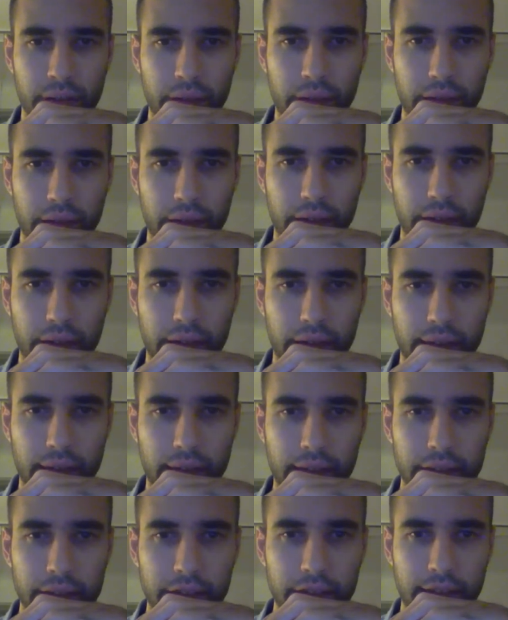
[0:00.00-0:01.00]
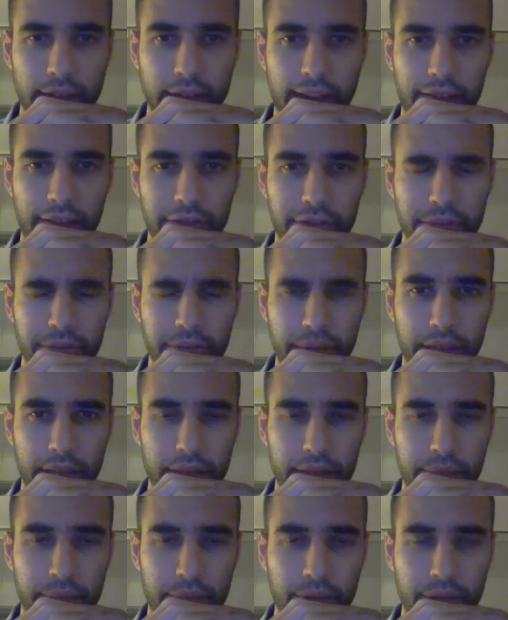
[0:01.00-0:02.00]
I hate to have to make
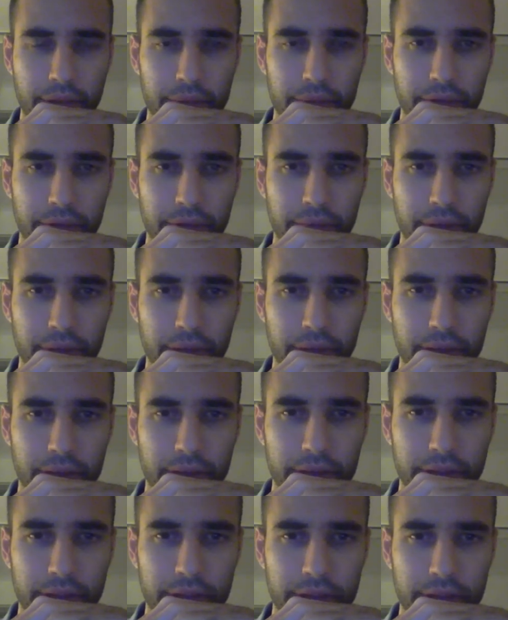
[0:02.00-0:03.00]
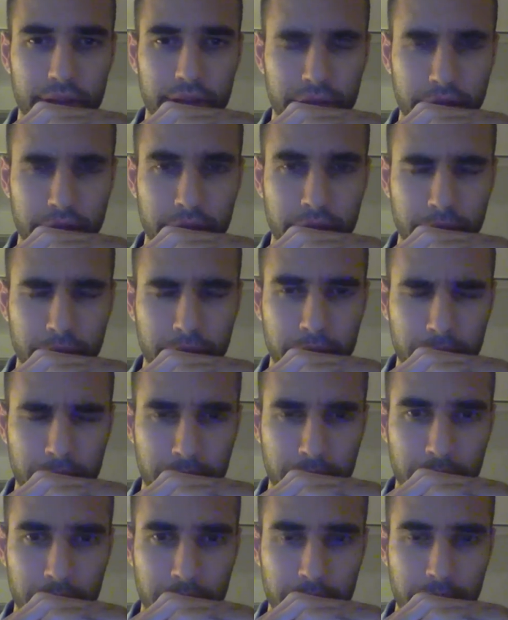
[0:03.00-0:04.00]
the pre-move blitz,
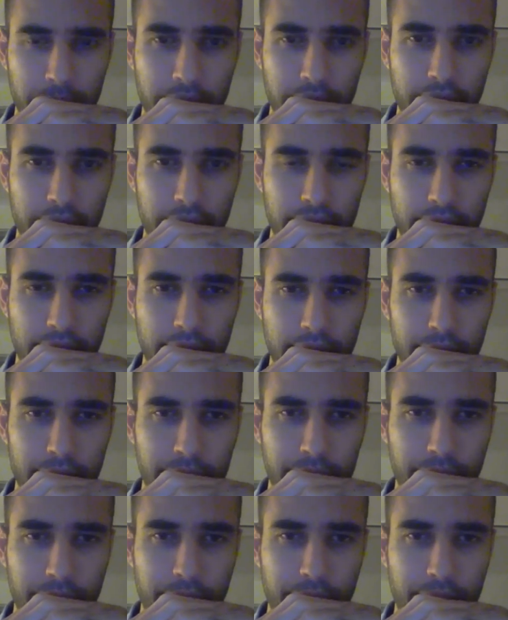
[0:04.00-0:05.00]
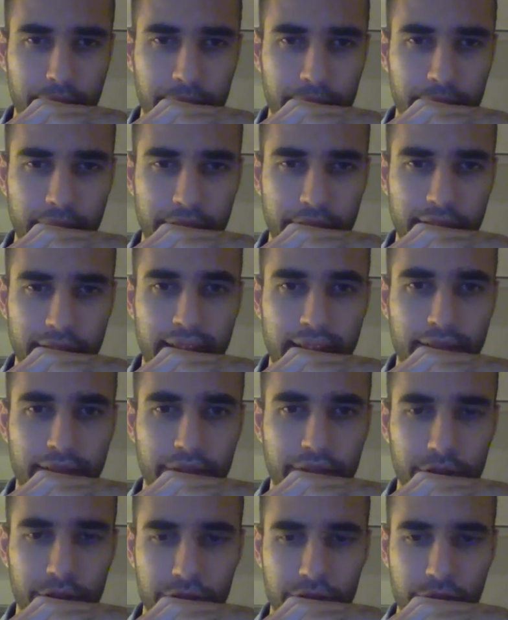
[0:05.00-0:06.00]
but pretty much have
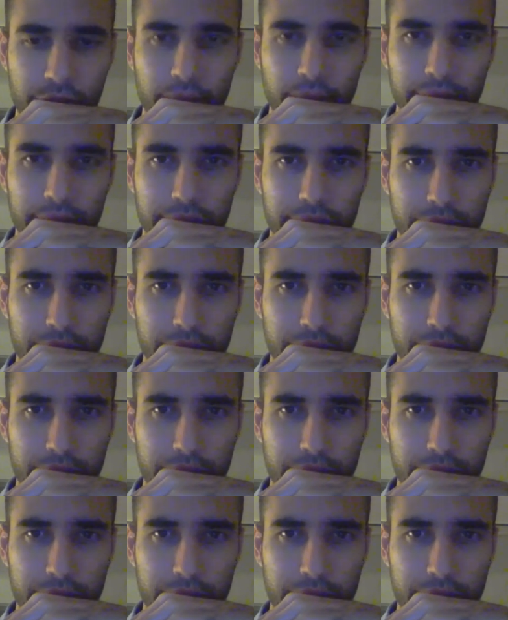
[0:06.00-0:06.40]
no choice